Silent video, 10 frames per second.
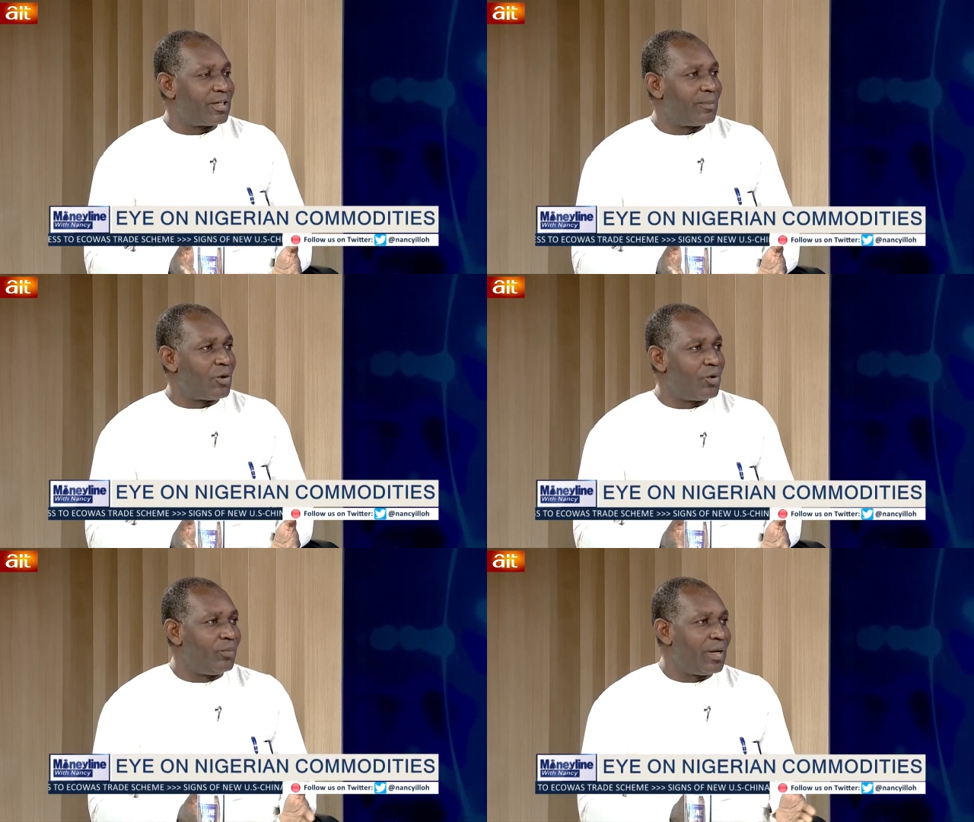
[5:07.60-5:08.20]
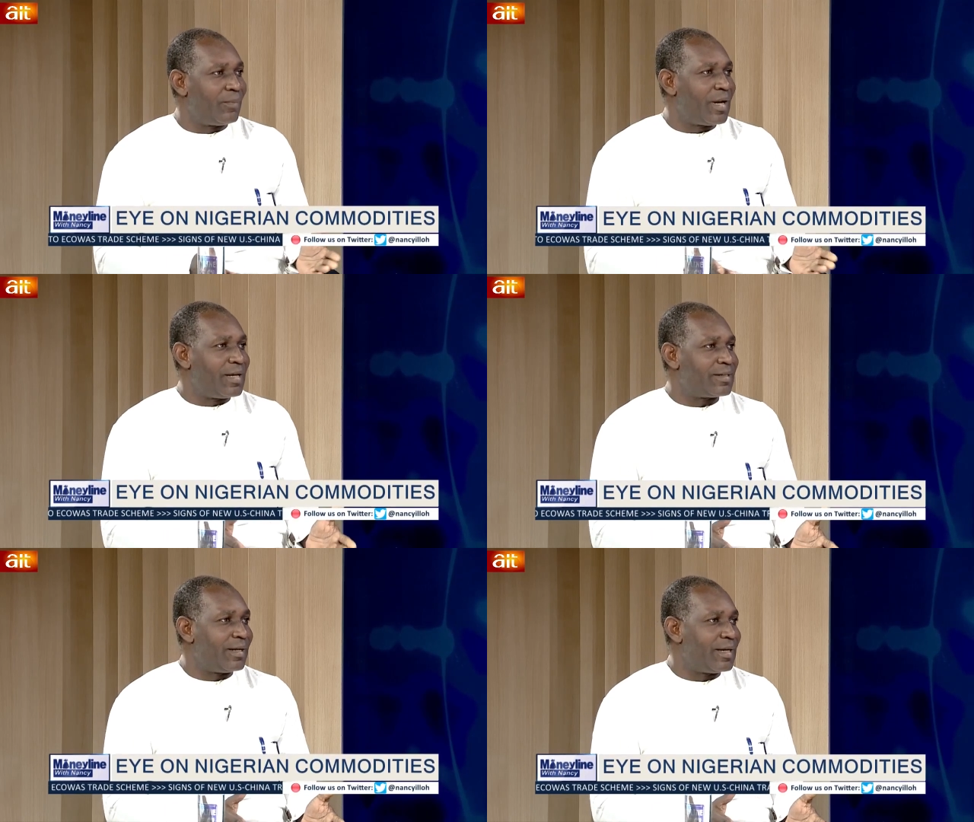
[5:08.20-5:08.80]
bank will blame
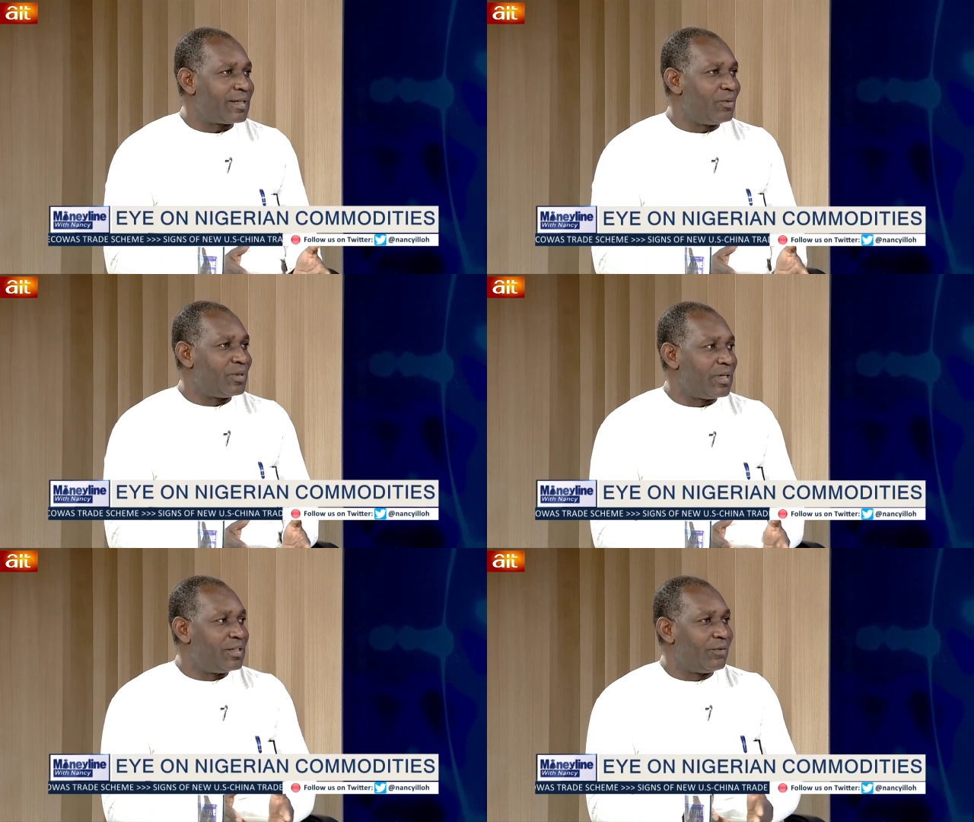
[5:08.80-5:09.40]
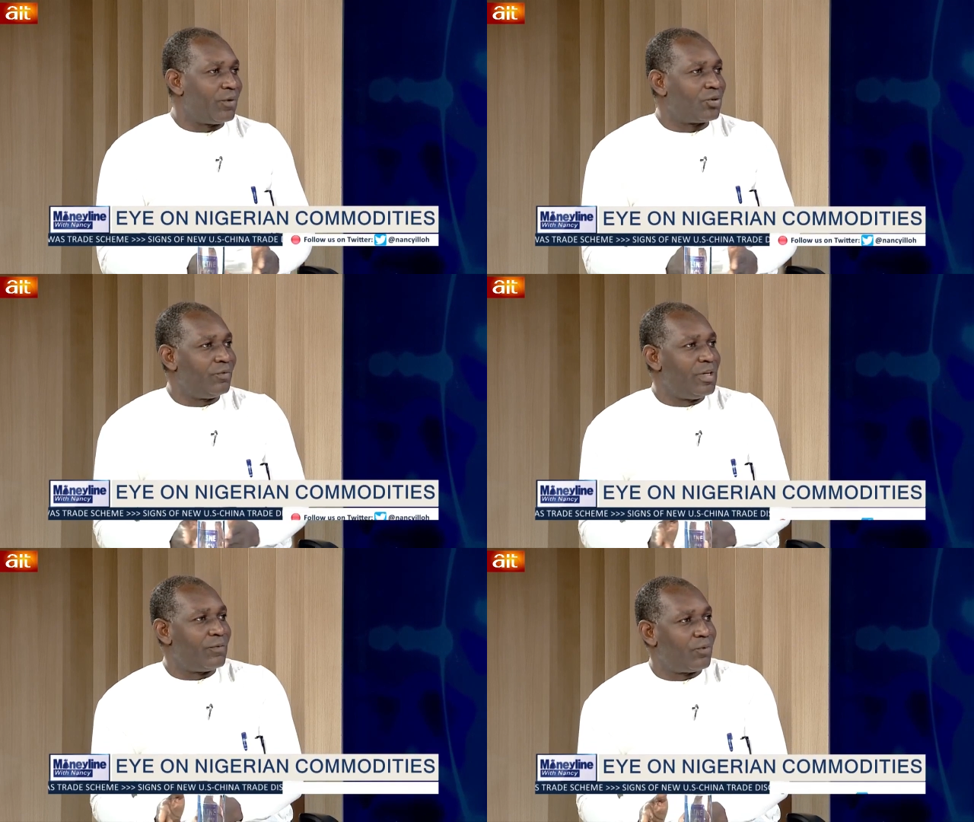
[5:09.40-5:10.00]
NYSA. NYSA will say it's the fault of
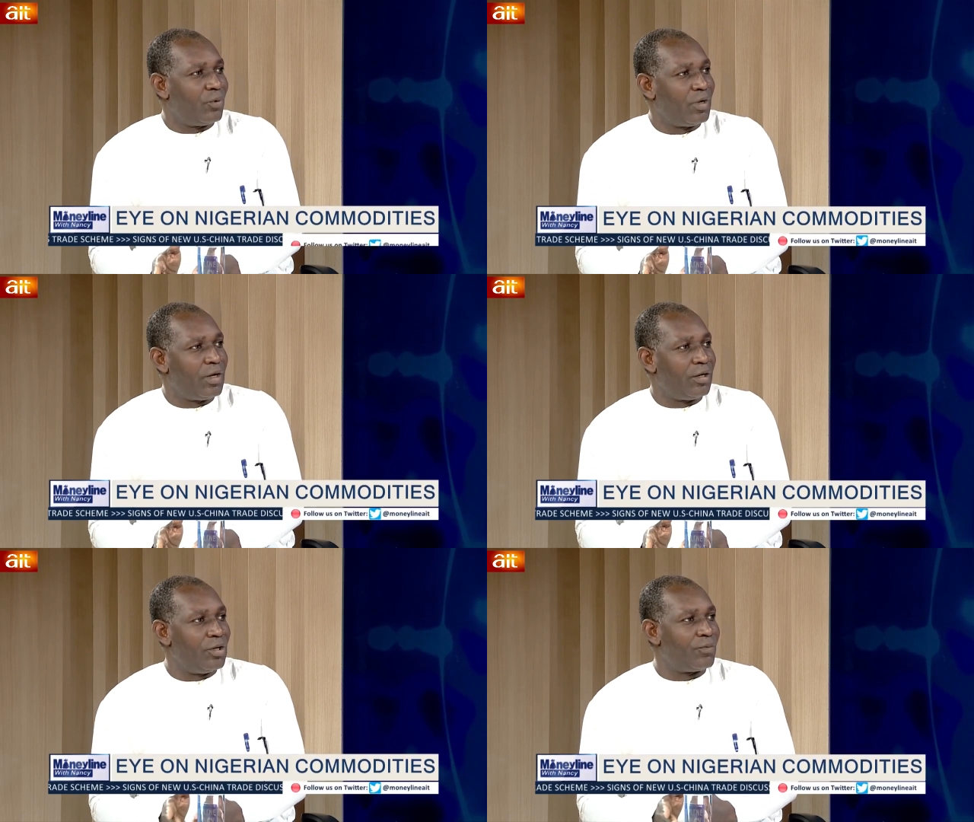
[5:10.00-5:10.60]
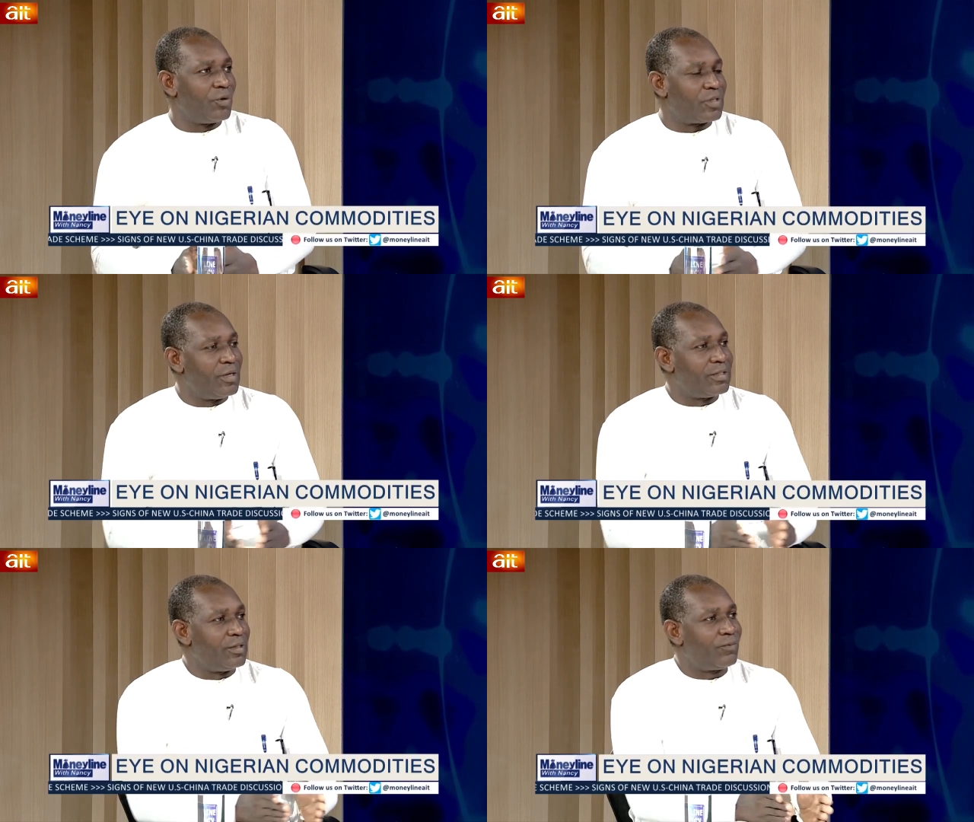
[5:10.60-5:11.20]
DFO. DFO will say
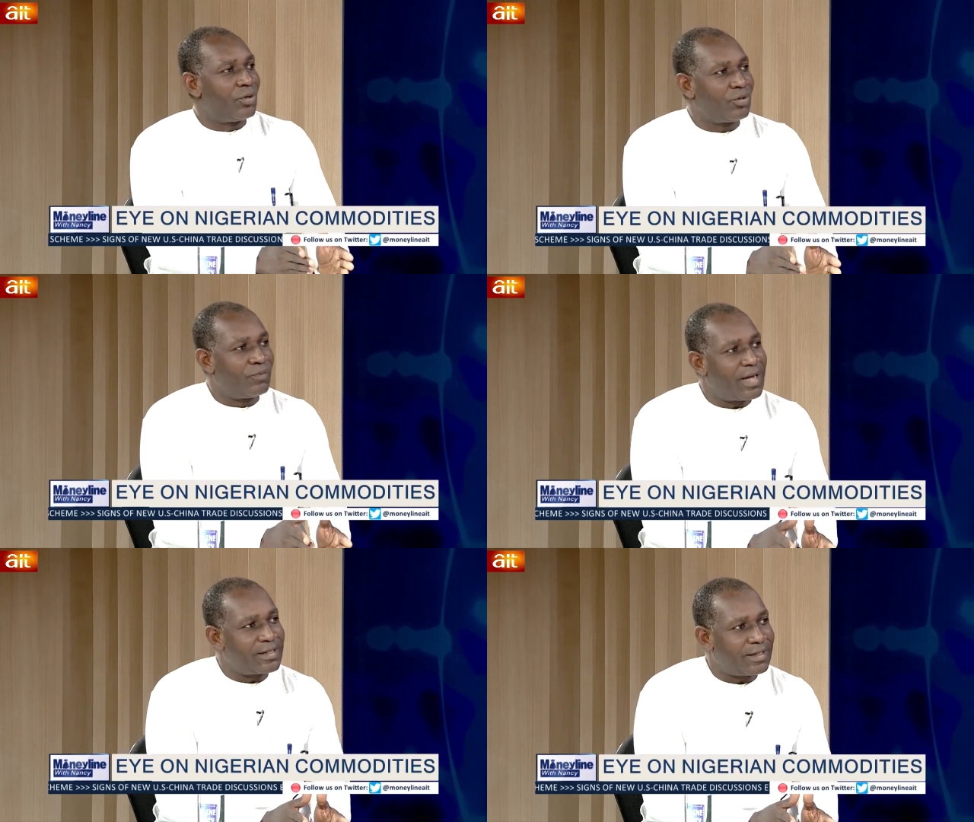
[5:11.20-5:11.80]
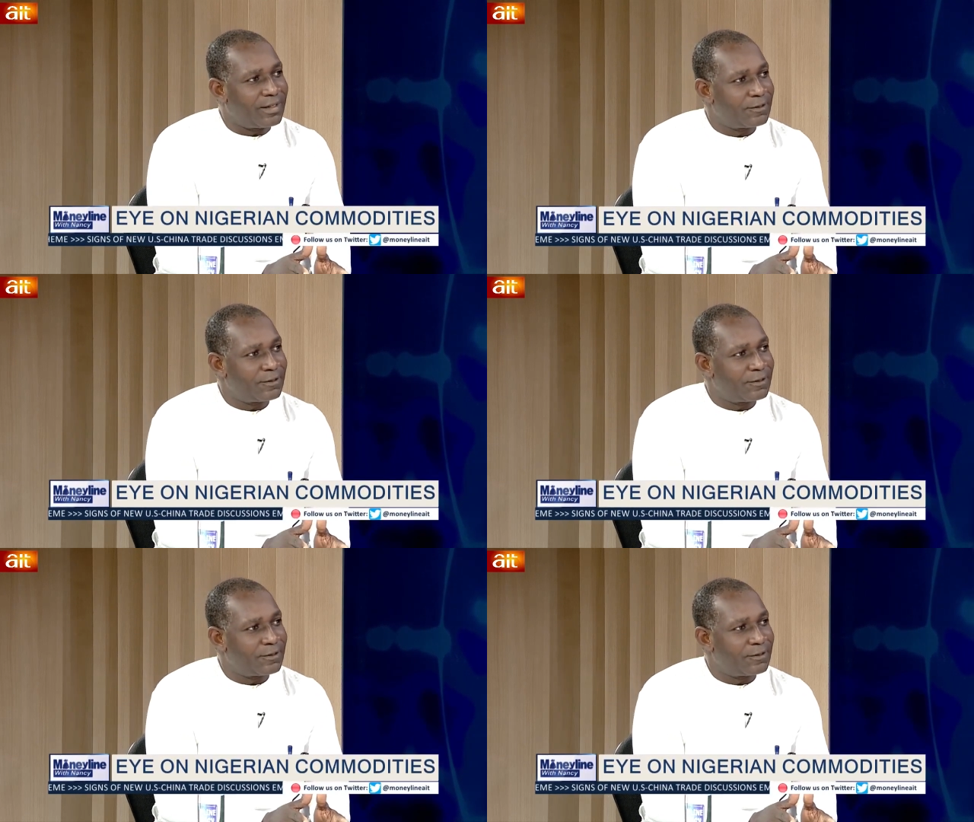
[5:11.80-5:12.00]
it's the fault of NYSA.